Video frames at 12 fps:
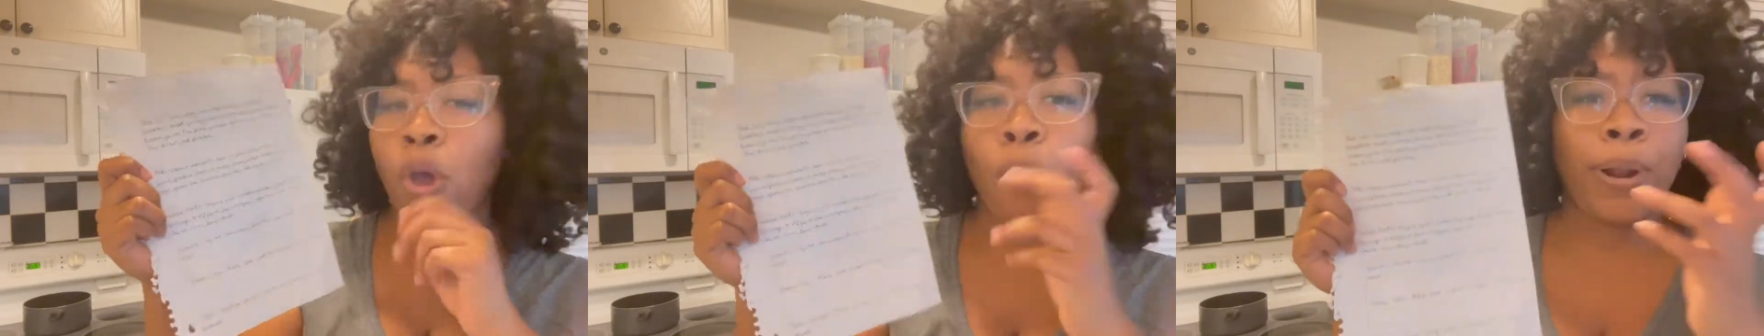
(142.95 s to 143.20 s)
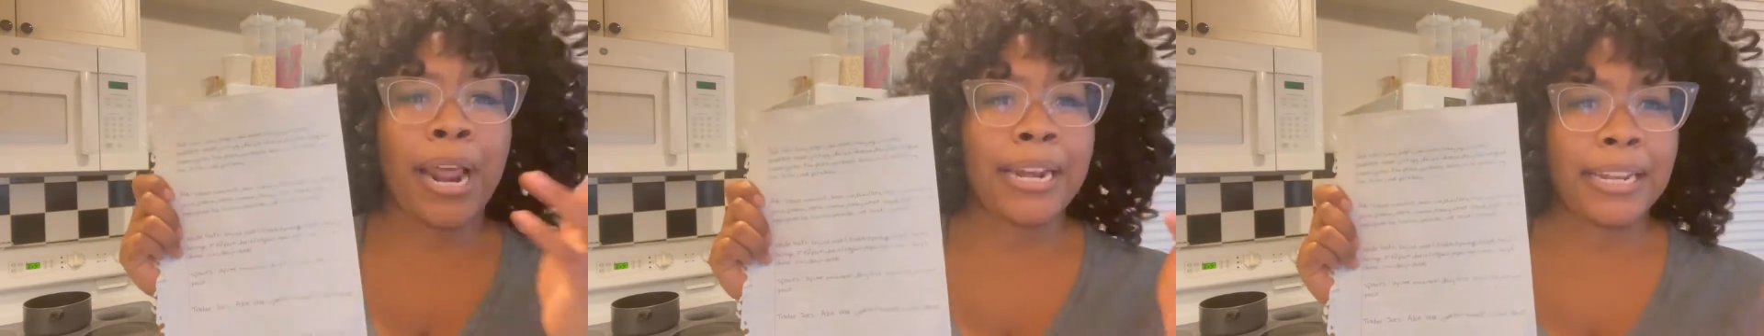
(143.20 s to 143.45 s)

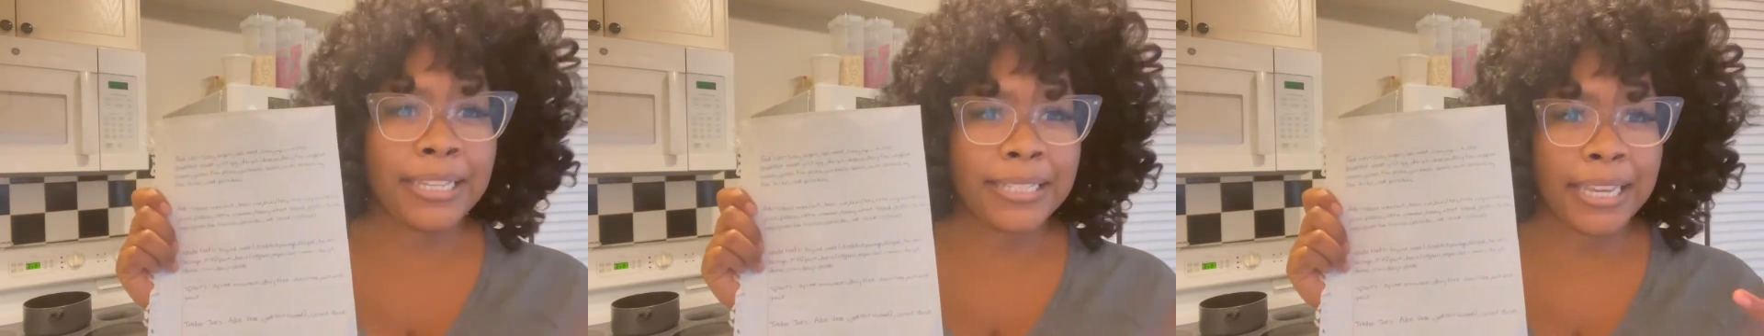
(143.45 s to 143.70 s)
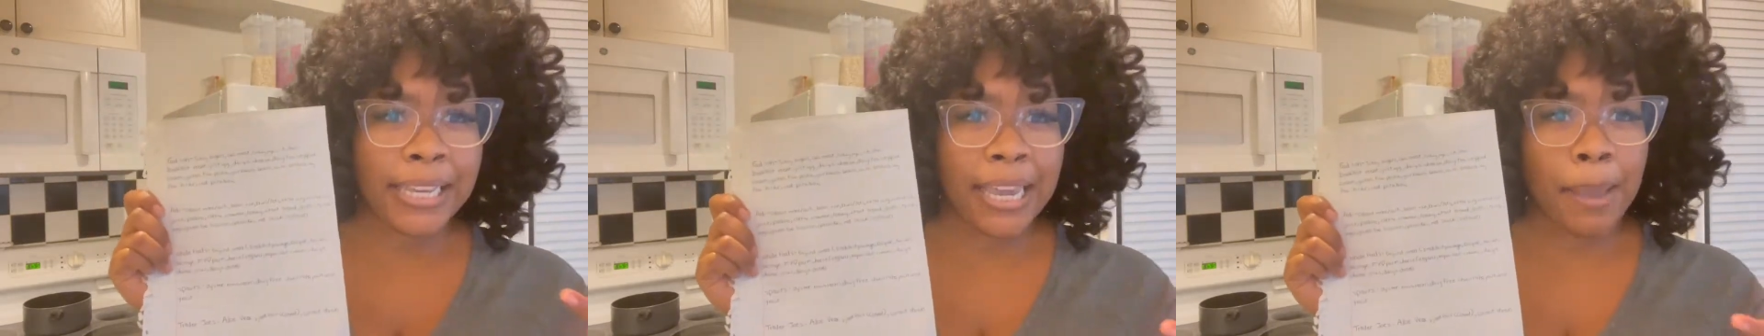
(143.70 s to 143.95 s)
When I need
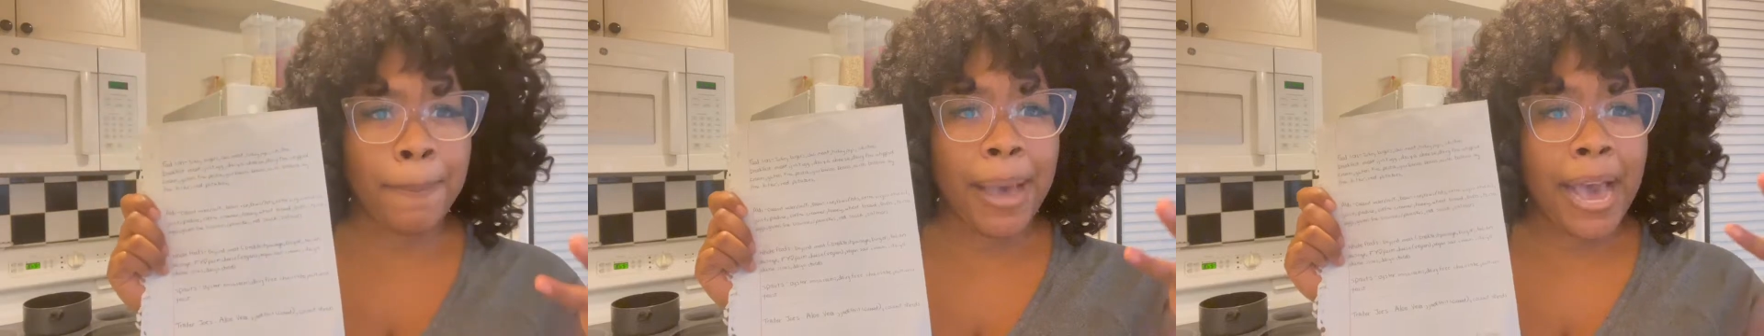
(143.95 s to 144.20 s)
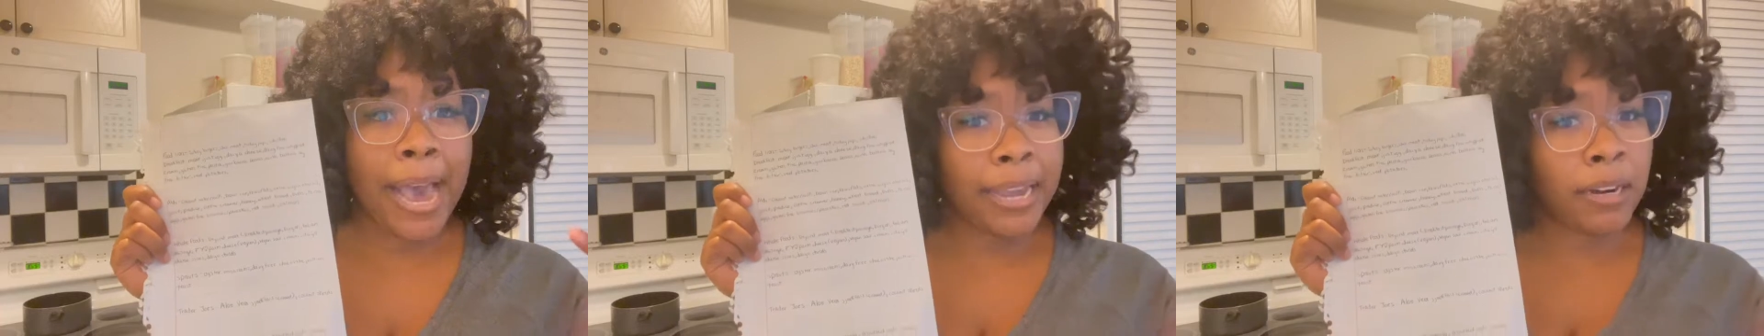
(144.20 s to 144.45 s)
to get
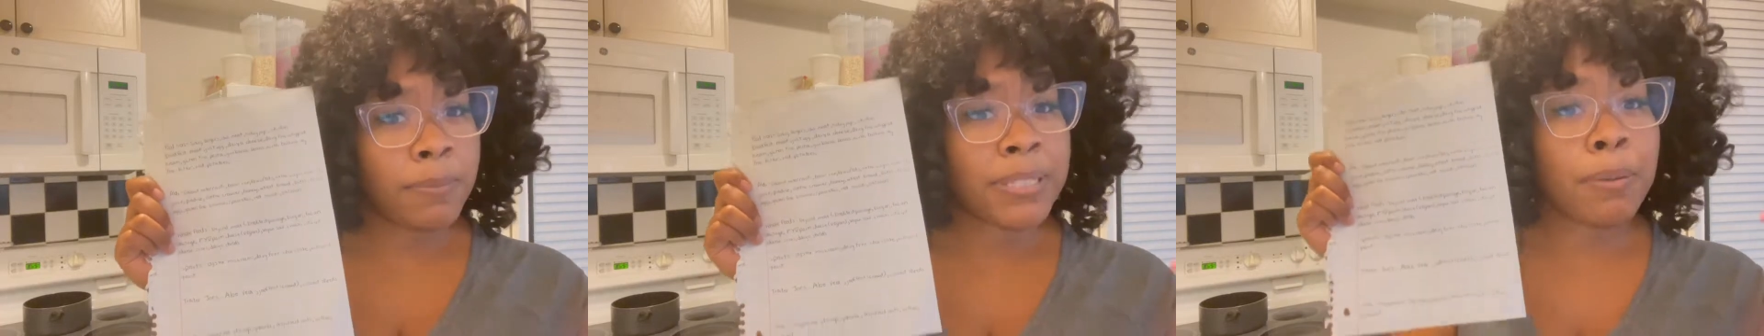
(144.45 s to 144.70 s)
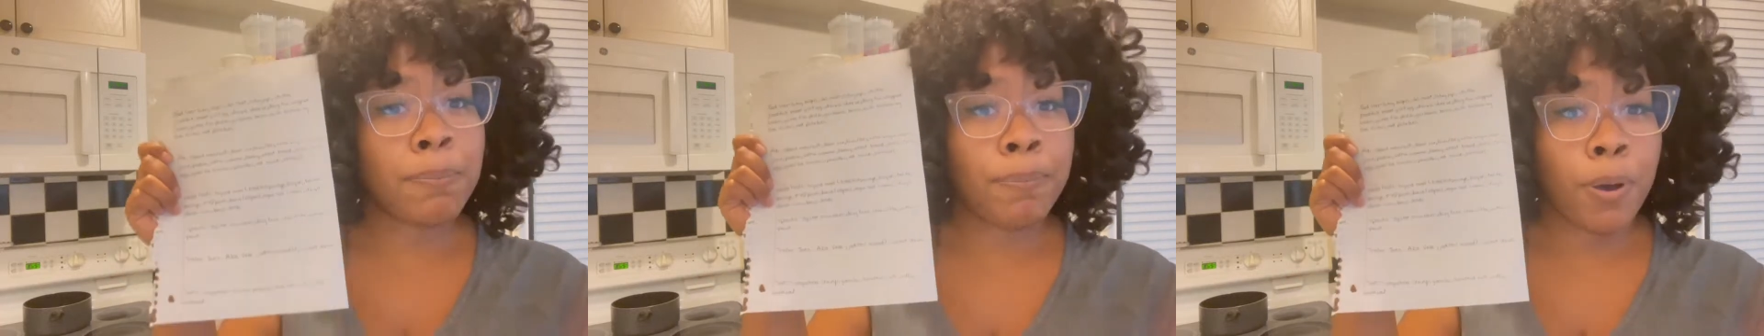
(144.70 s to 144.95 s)
my
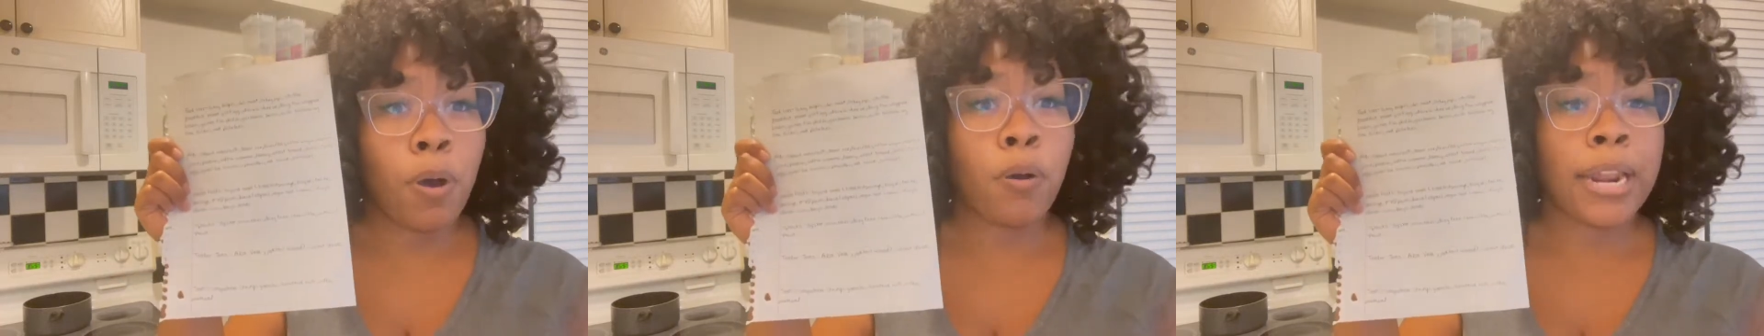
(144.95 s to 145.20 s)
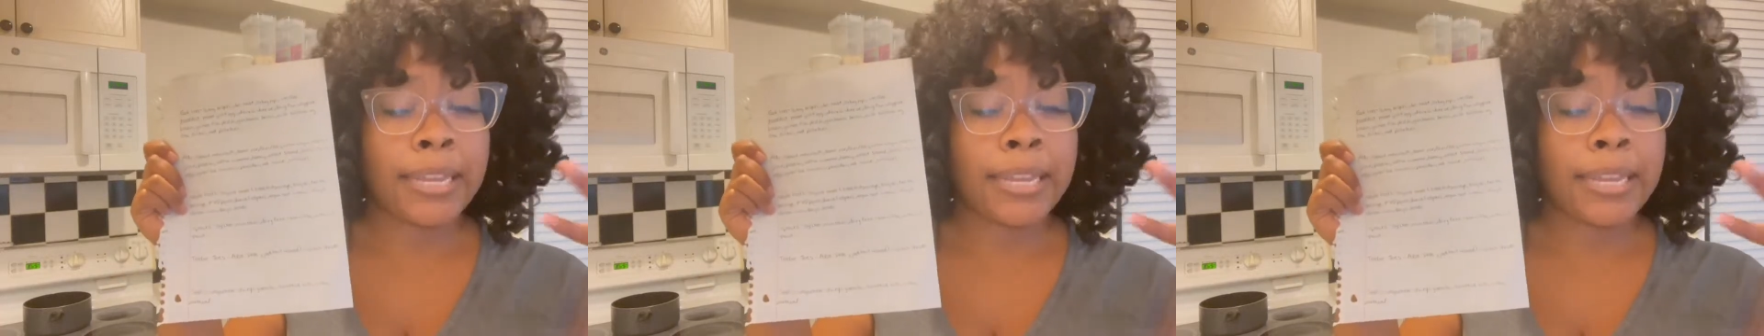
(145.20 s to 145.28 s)
items in bulk,